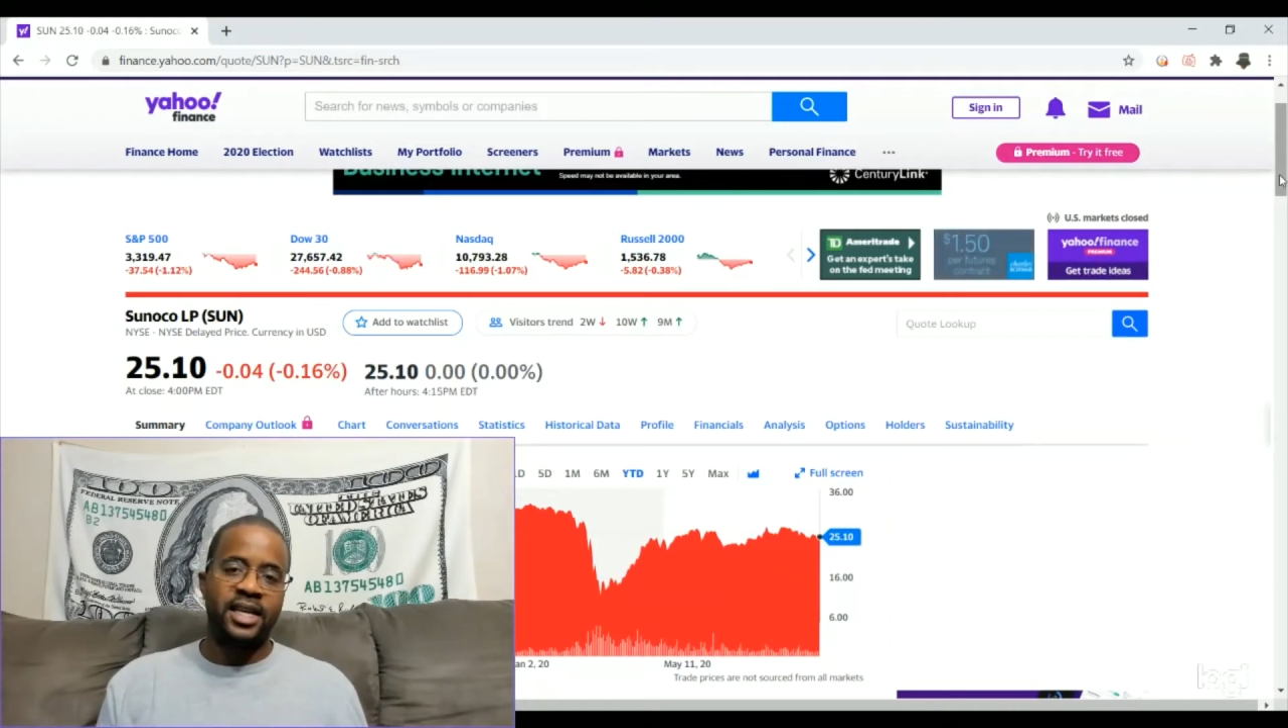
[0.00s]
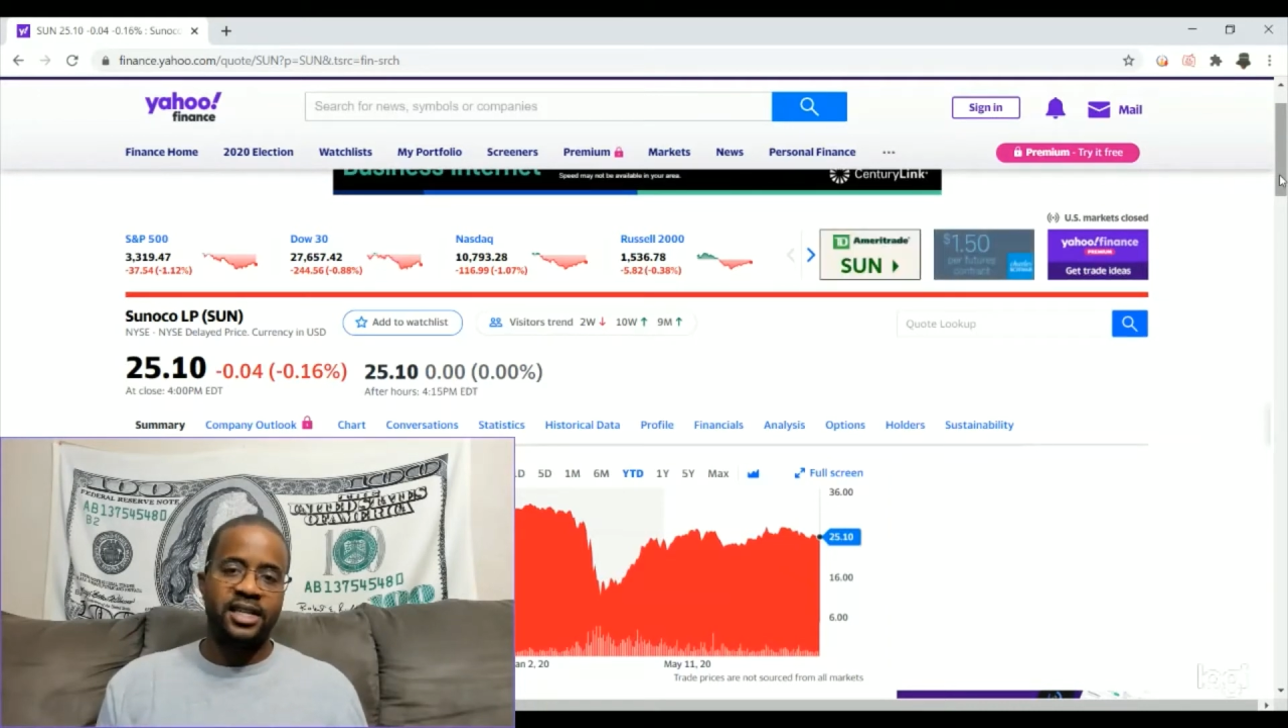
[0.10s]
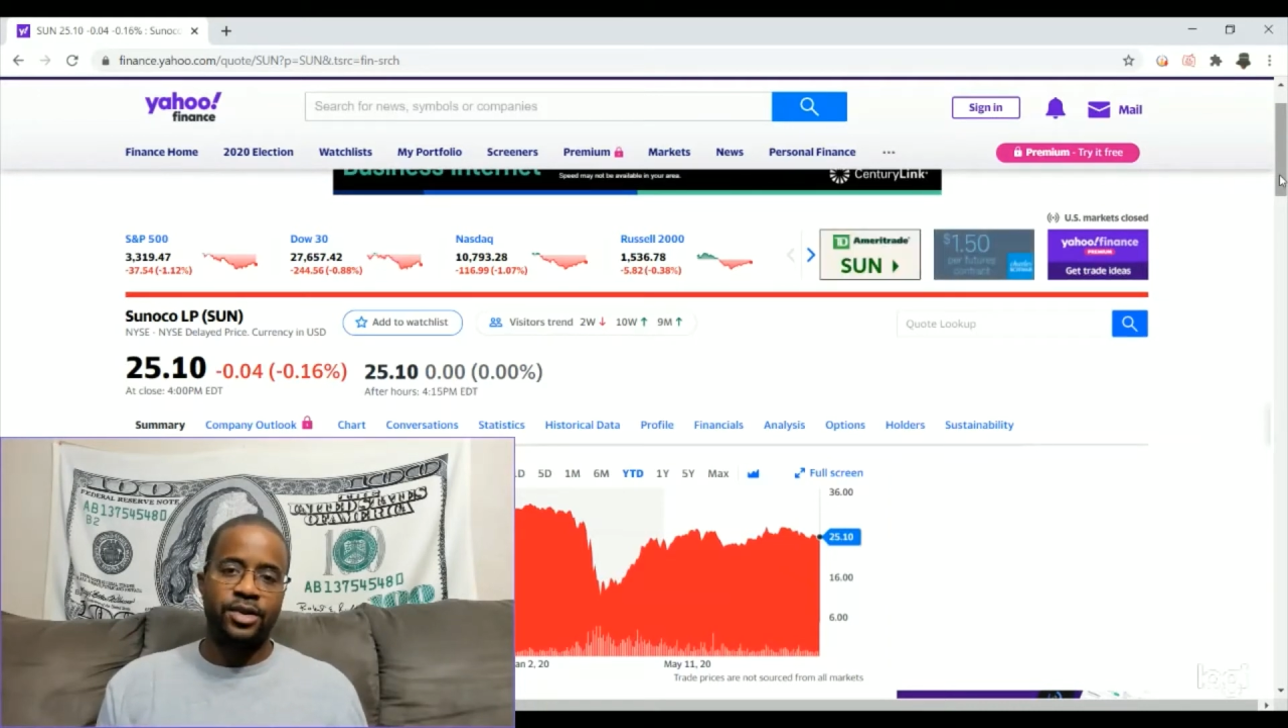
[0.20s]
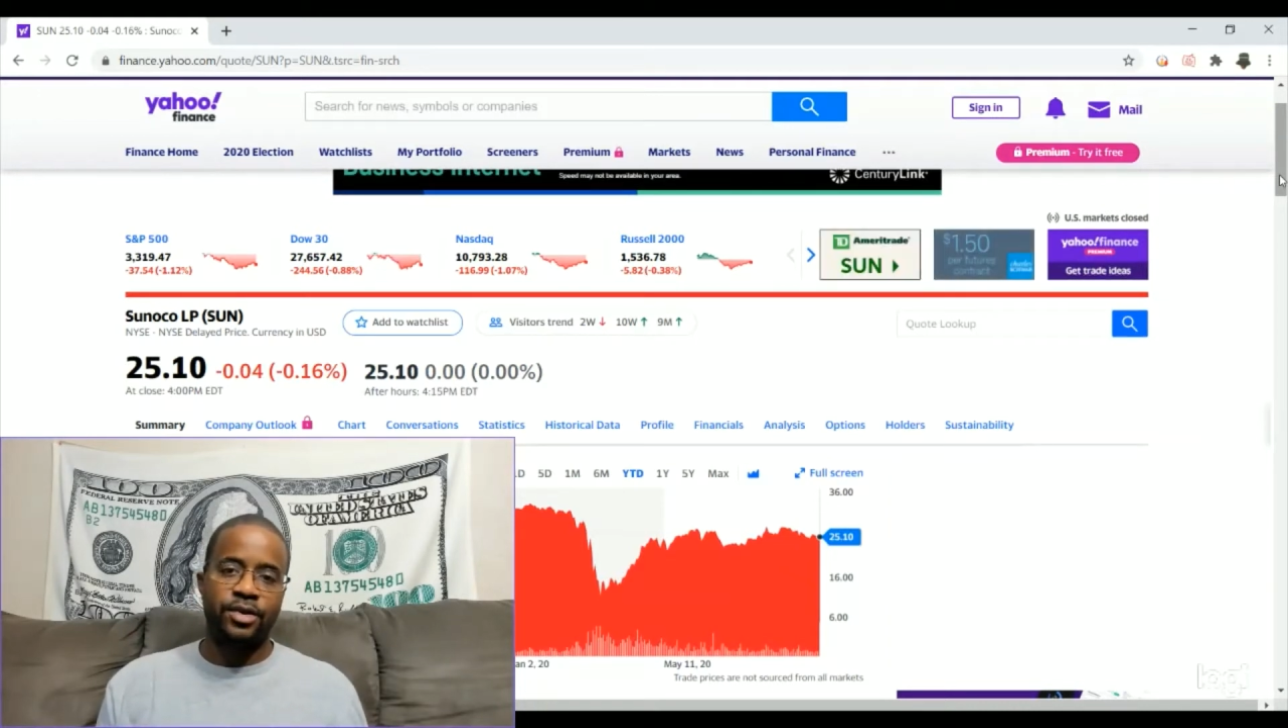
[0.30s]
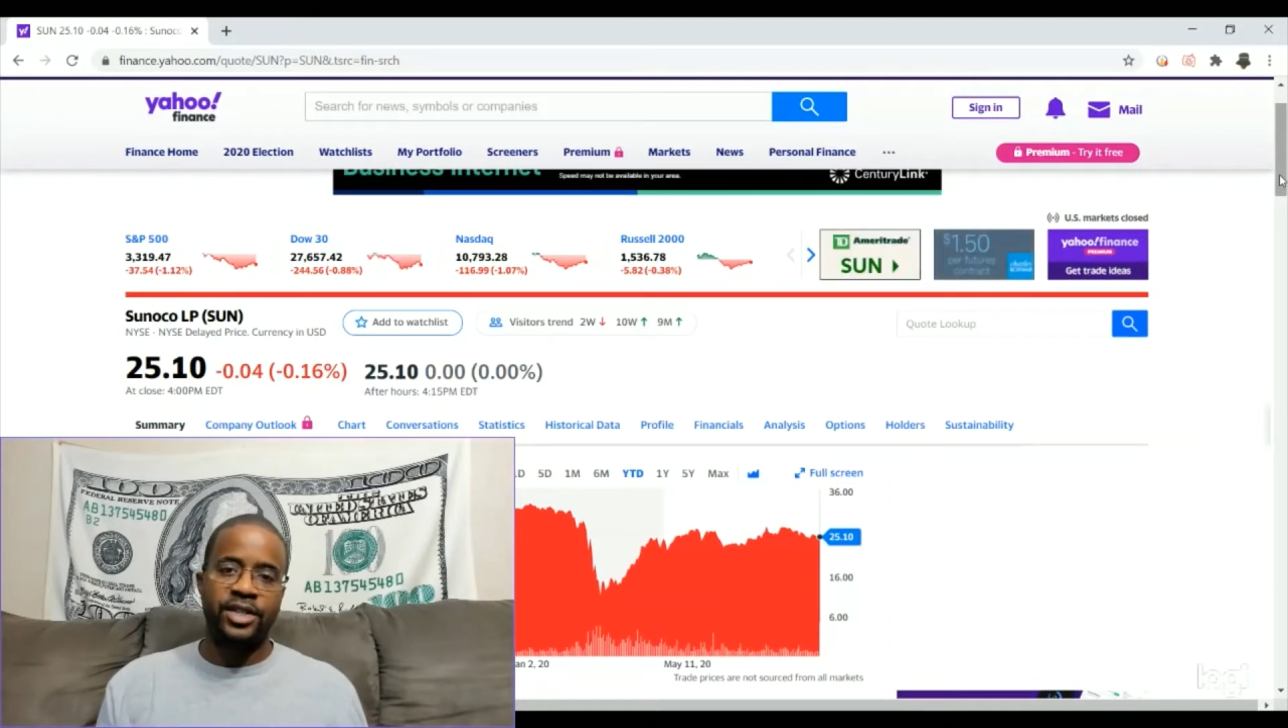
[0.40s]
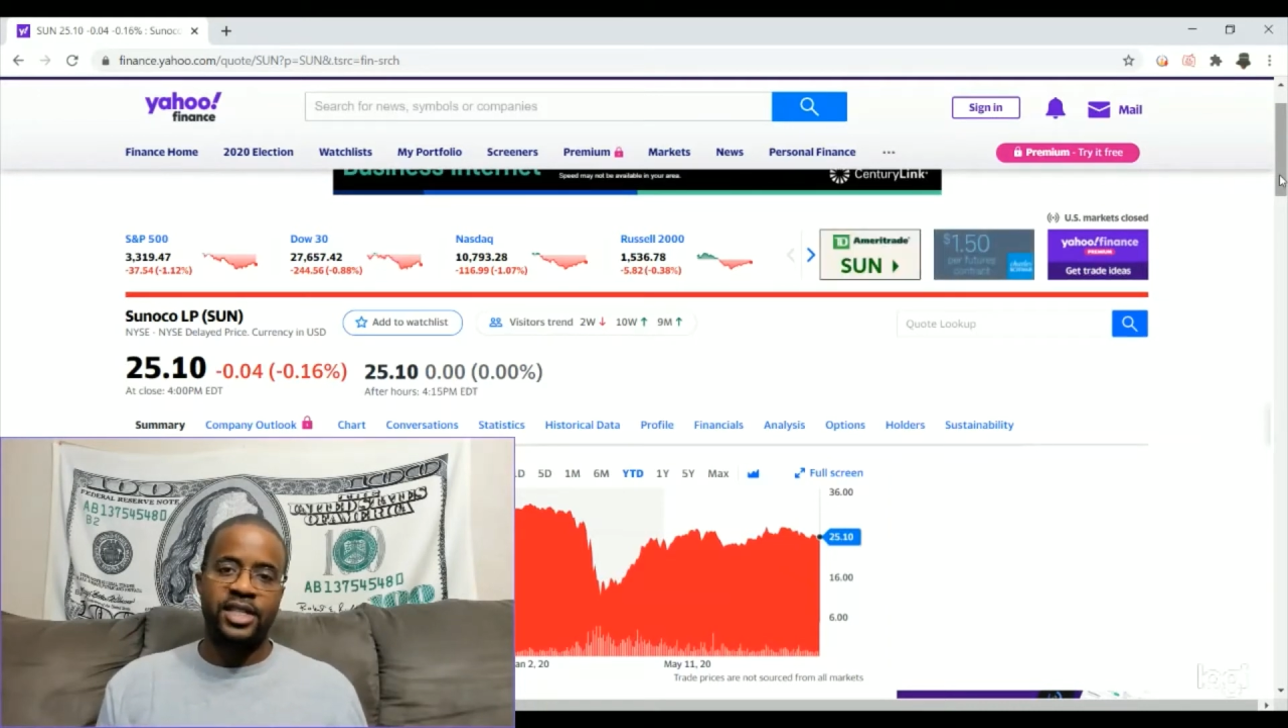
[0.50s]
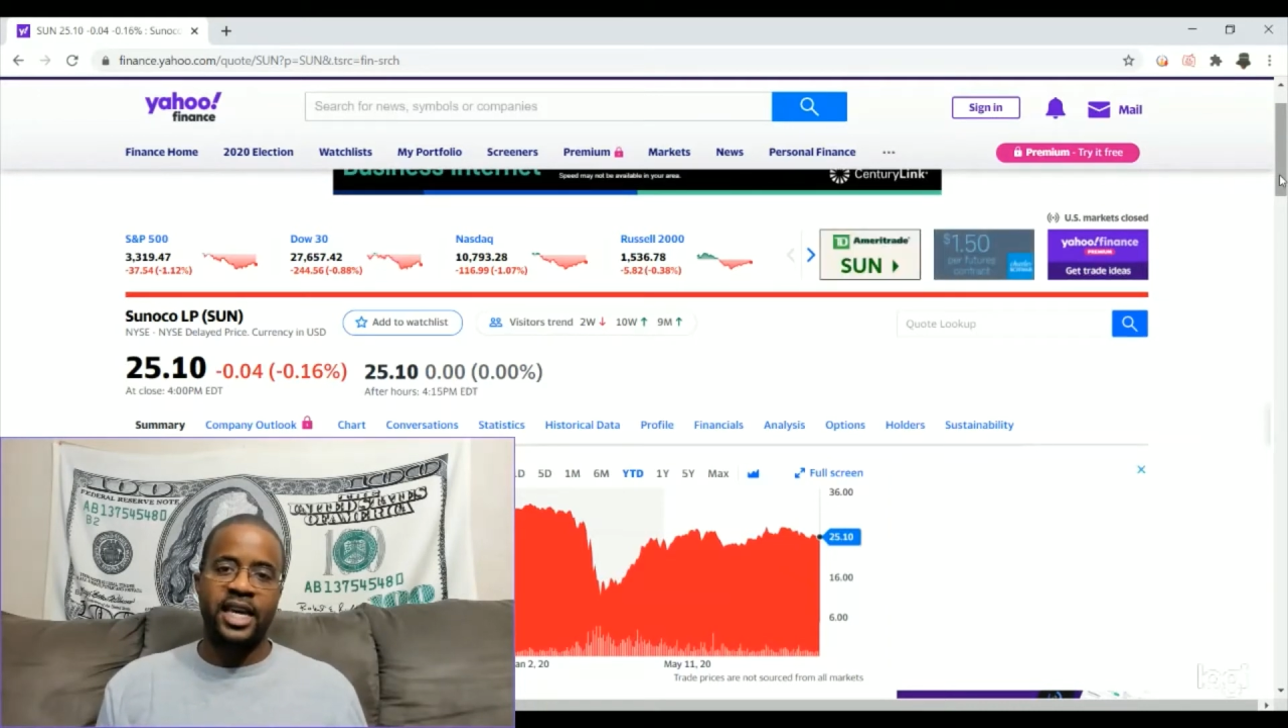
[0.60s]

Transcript: is going to